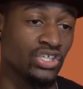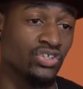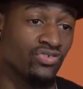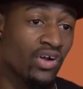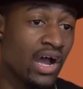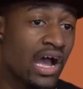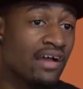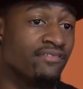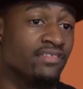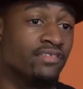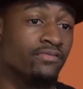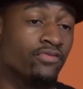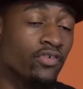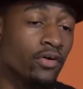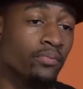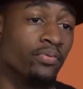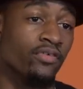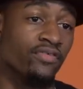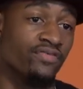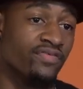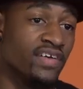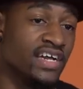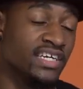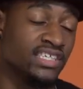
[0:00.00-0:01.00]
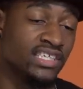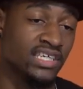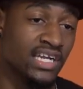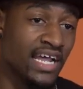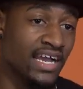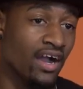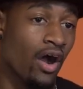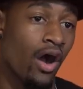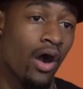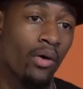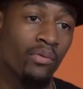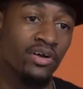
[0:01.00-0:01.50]
Striving for
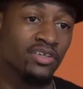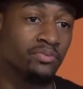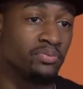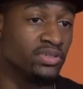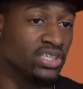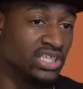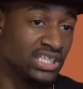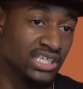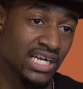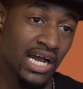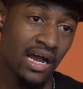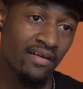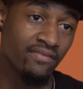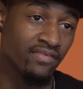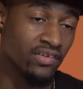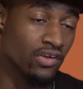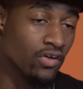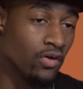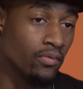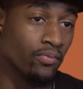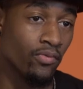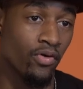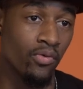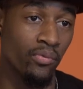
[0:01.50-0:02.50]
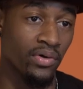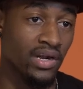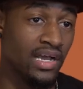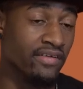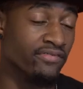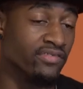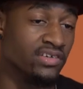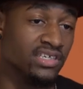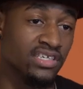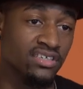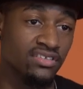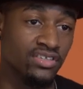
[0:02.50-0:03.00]
perfection, like always push the envelope on
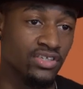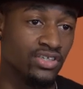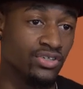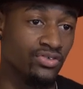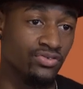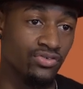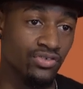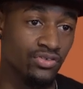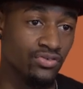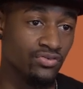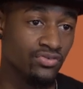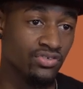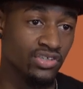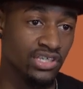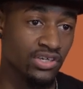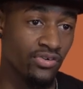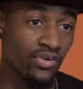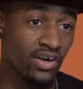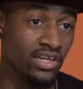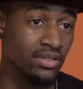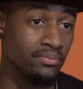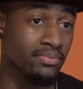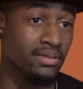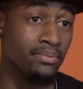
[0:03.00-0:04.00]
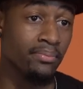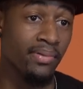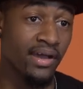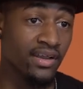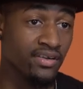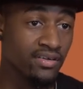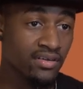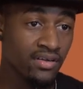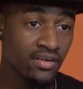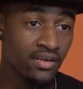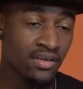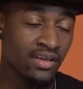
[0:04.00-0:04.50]
whatever it is that you do in order to be
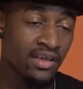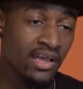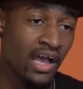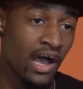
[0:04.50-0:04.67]
better.